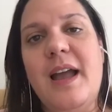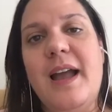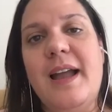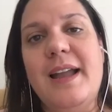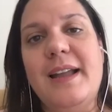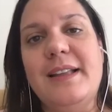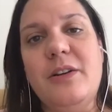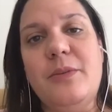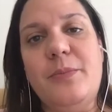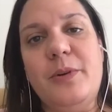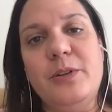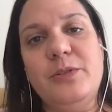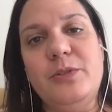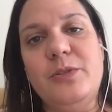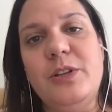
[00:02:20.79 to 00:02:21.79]
I had the
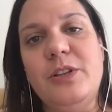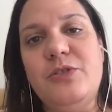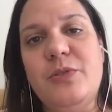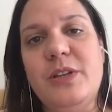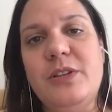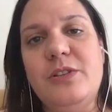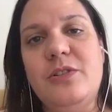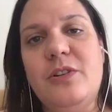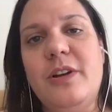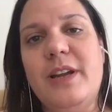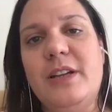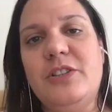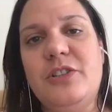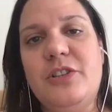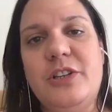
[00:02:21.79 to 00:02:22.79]
opportunity to enjoy
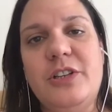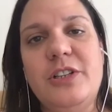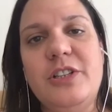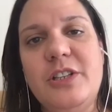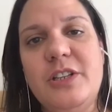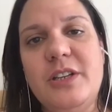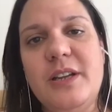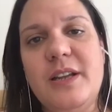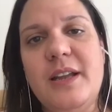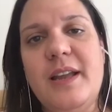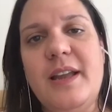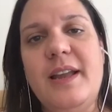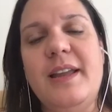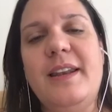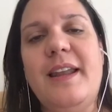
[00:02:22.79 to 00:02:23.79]
a church,
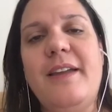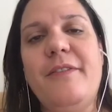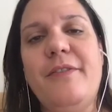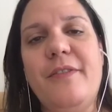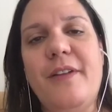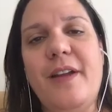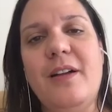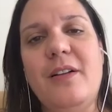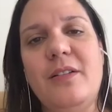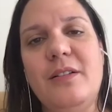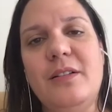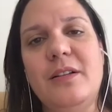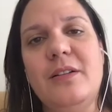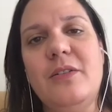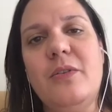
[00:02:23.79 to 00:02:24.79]
and I
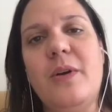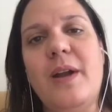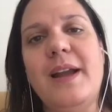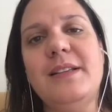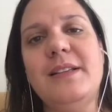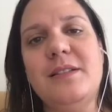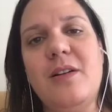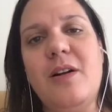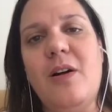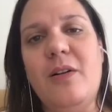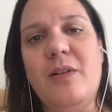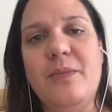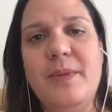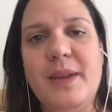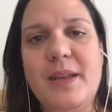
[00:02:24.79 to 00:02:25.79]
felt Christ
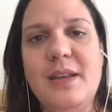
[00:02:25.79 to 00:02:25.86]
call me.